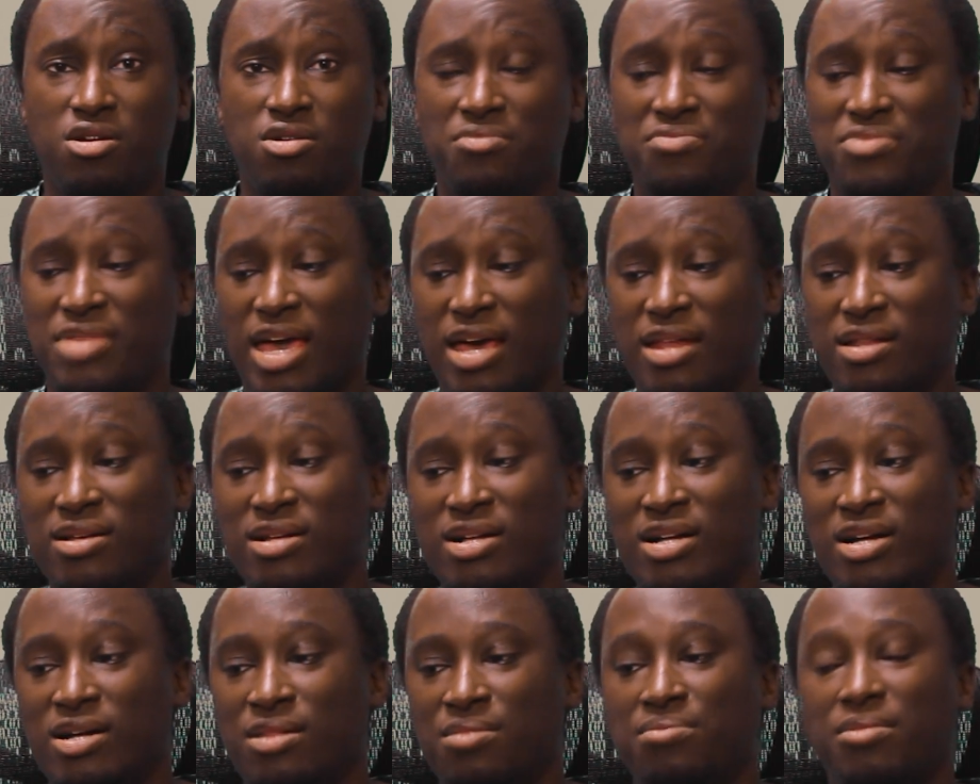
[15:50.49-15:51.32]
in that
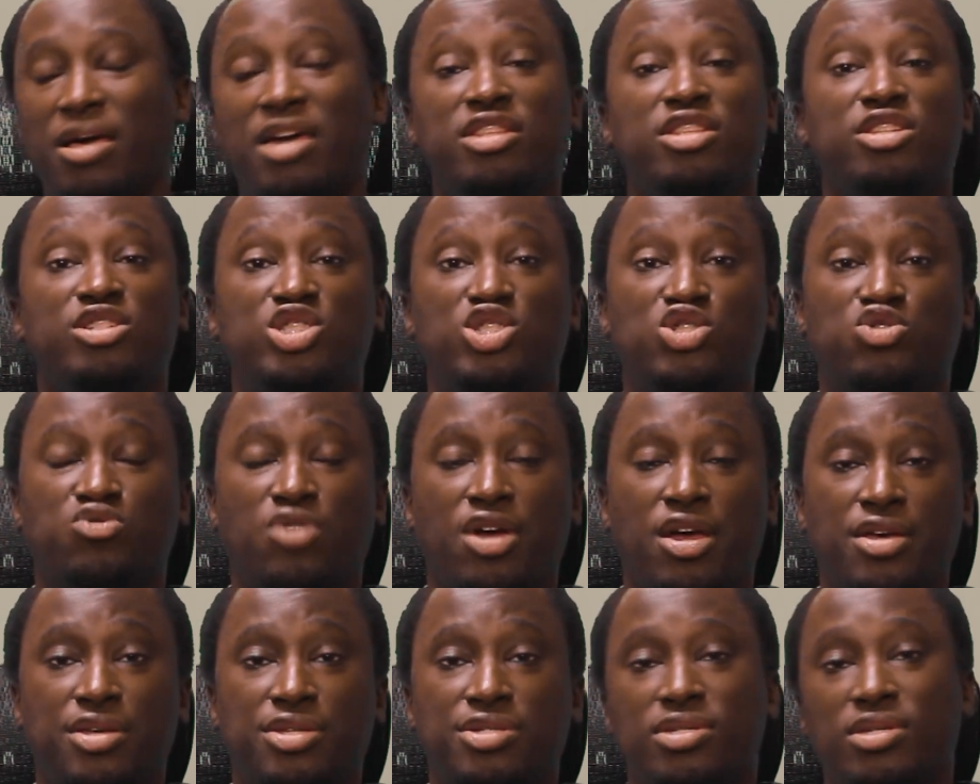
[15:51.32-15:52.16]
Lightning
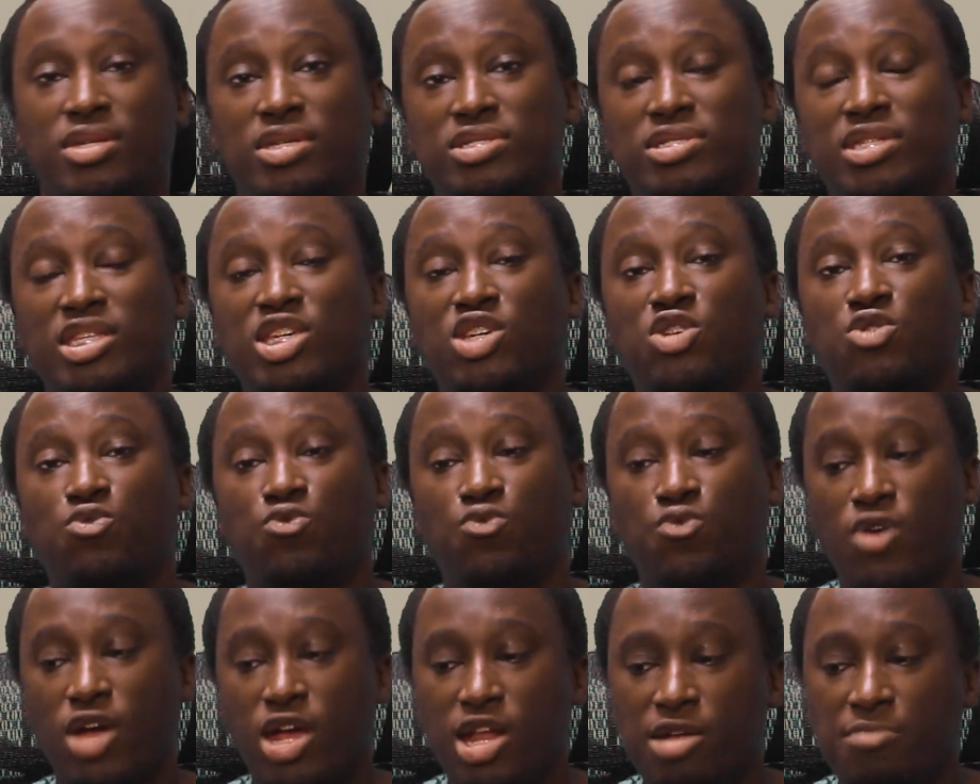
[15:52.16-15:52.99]
Strikes is an
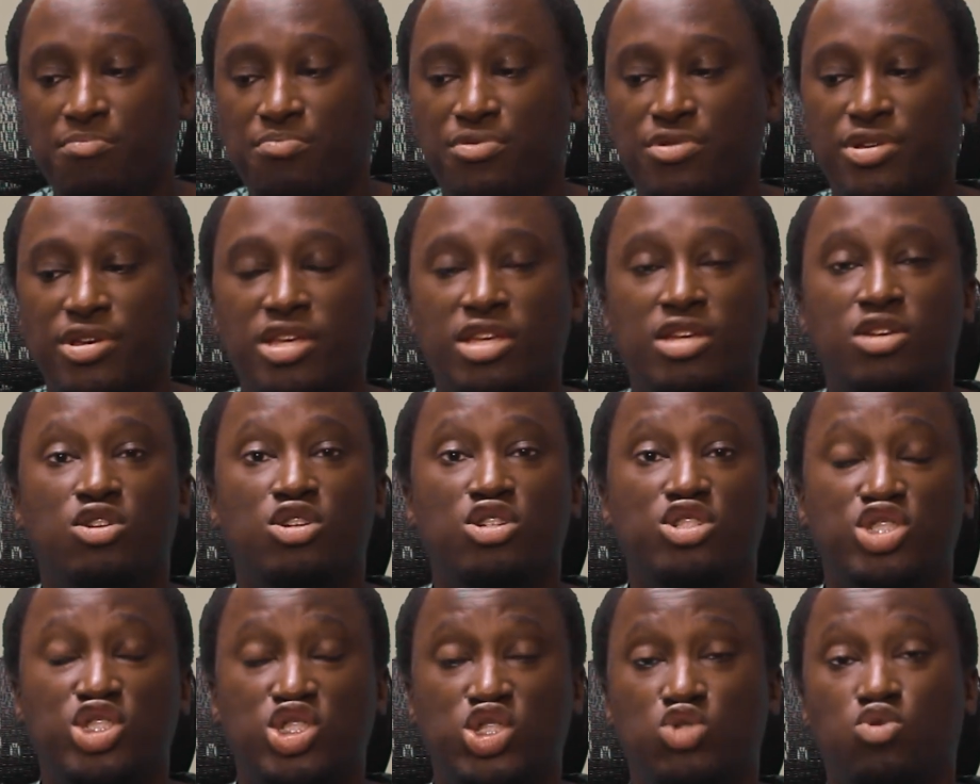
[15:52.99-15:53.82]
incredibly
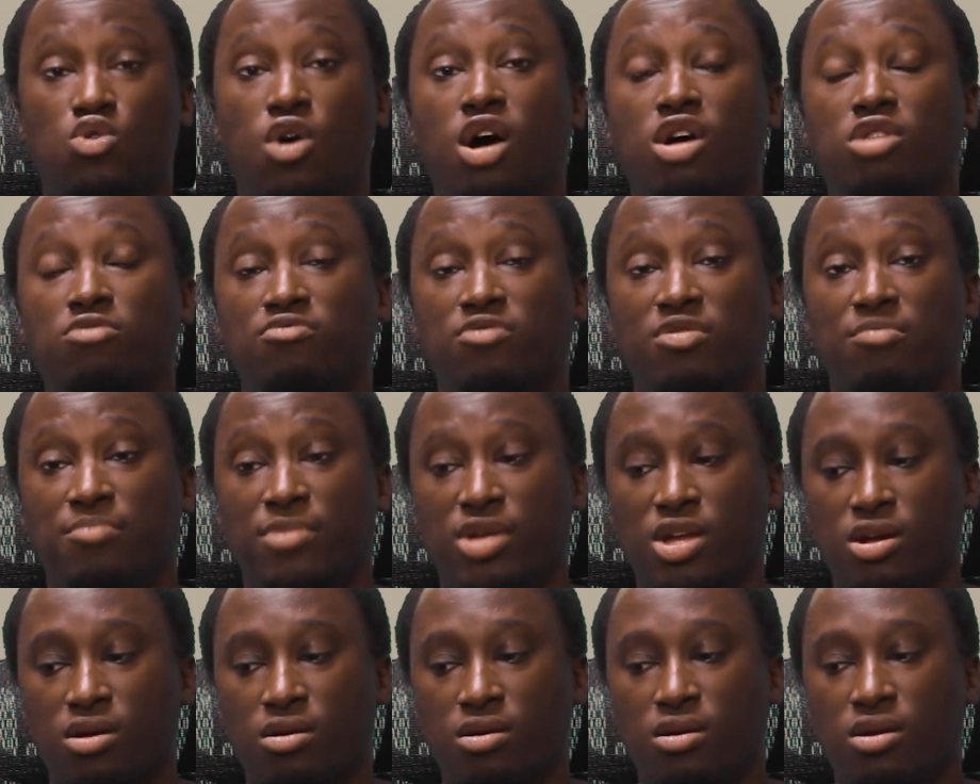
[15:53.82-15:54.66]
strong
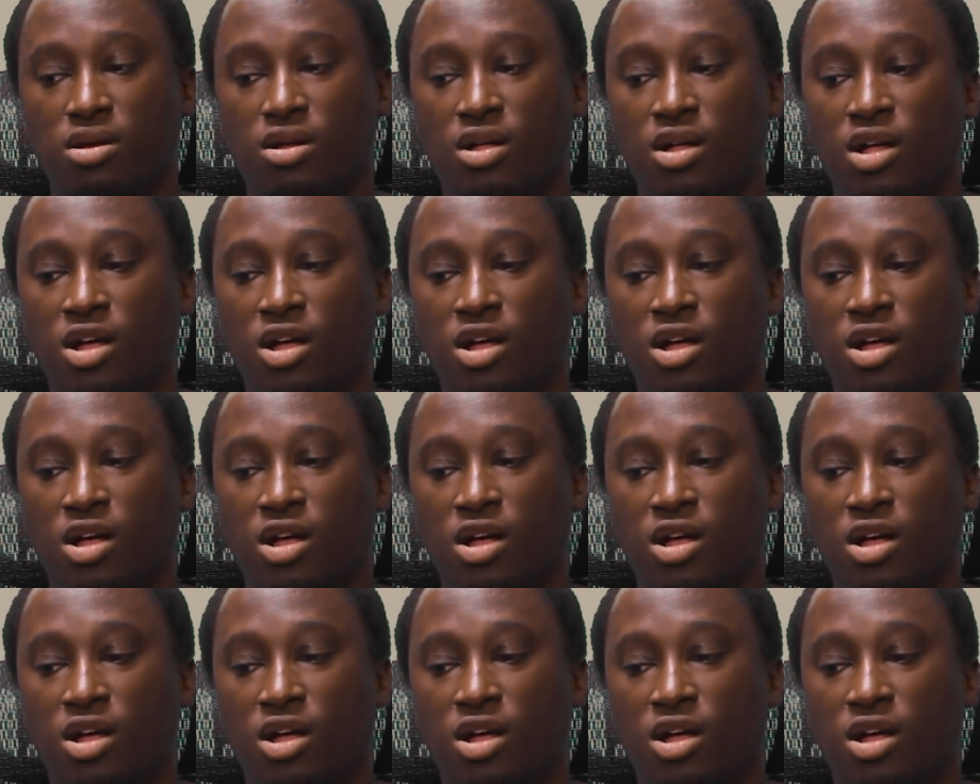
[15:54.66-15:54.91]
premiere